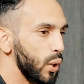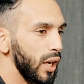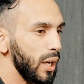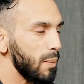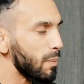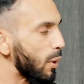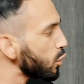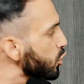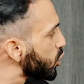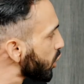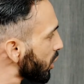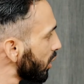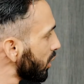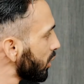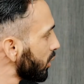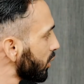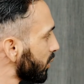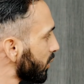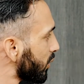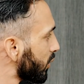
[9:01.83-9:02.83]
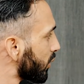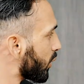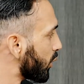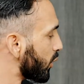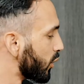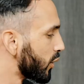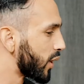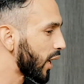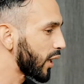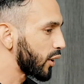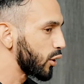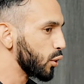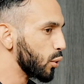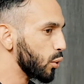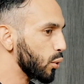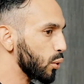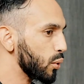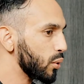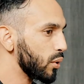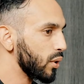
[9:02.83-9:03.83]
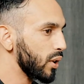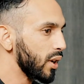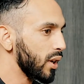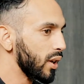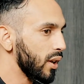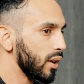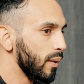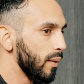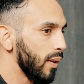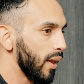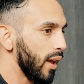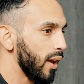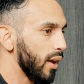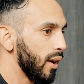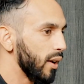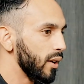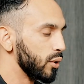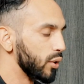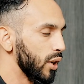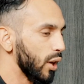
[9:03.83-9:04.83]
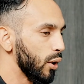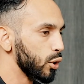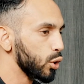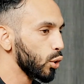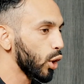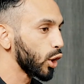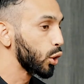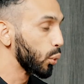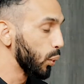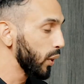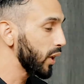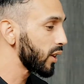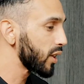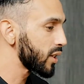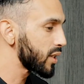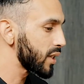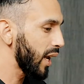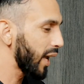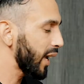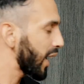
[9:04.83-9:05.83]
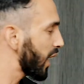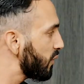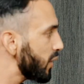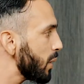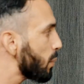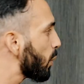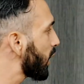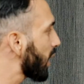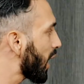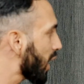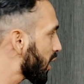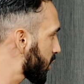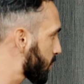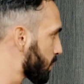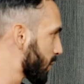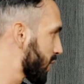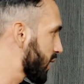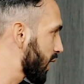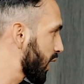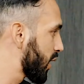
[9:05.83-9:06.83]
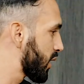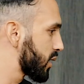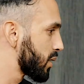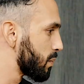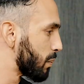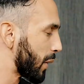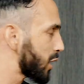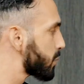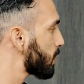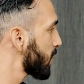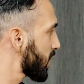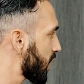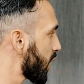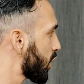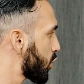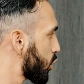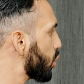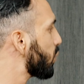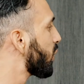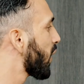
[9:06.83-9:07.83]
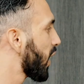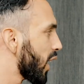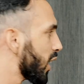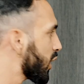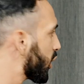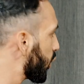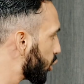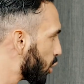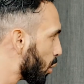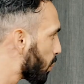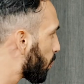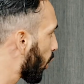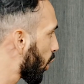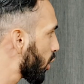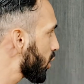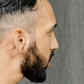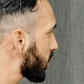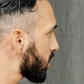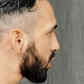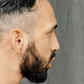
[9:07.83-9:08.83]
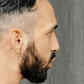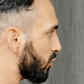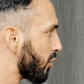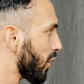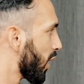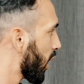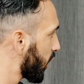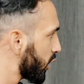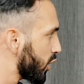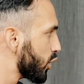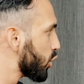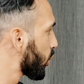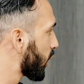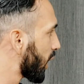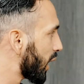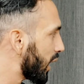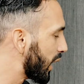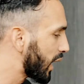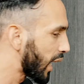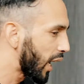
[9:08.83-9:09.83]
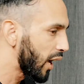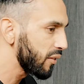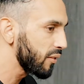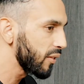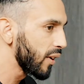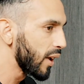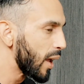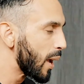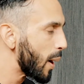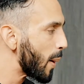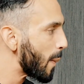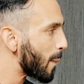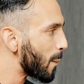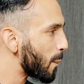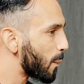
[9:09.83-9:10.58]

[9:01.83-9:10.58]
that you get emotional, that you you know, you are doing this like everybody else mistakes, makes mistakes. You've erred in your past, you've erred in your daily life,